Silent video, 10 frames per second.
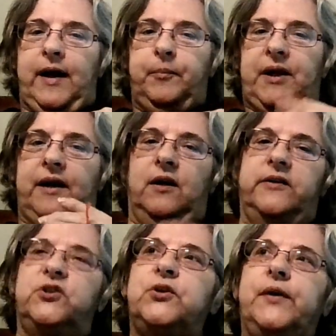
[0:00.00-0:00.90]
I plan on
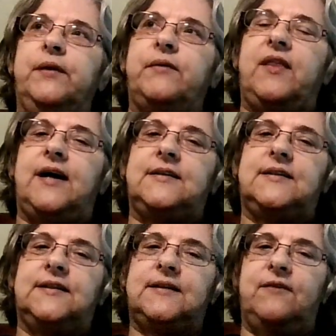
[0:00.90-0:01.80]
doing with this is,